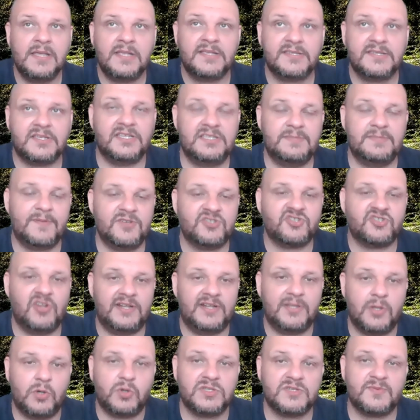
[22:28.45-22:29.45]
So, especially
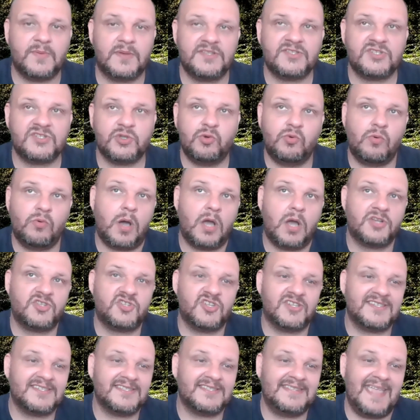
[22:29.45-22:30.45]
those ones who are
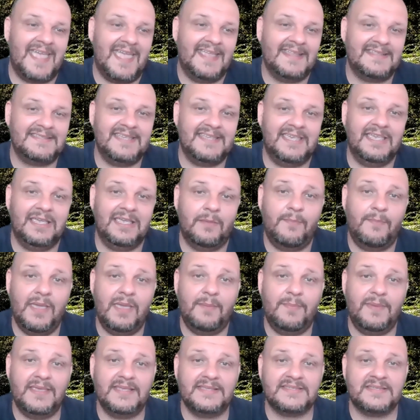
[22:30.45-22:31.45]
just dating,
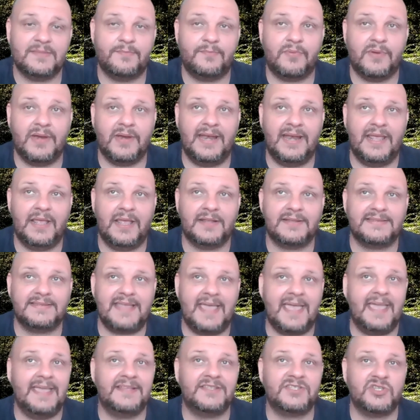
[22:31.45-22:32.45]
maybe it's a brilliant
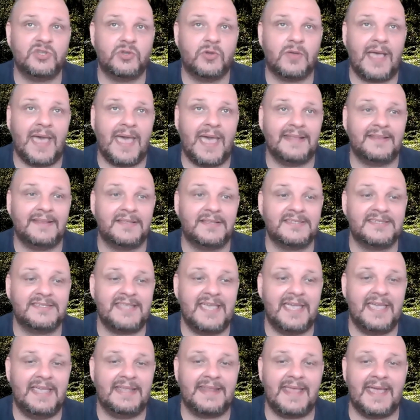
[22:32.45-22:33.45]
day to kind of
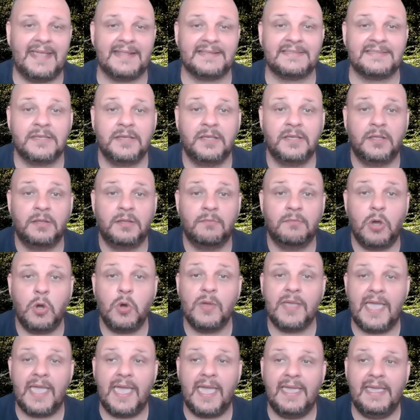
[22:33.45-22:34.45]
say that,
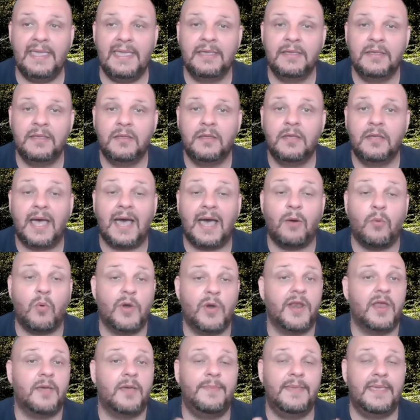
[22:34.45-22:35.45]
okay, I
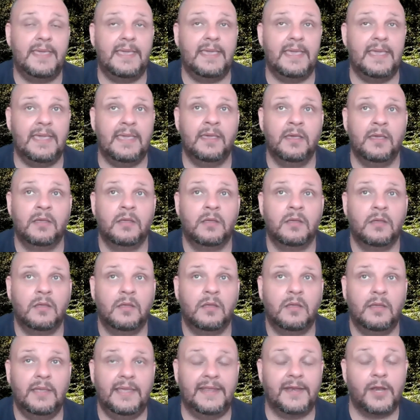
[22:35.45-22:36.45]
want to be
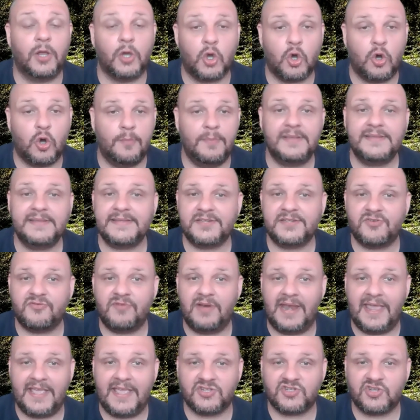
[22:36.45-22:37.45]
in a committed
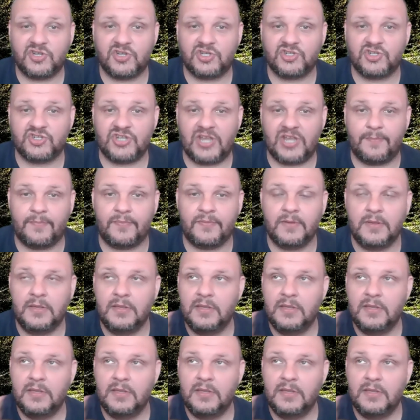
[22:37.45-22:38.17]
relationship.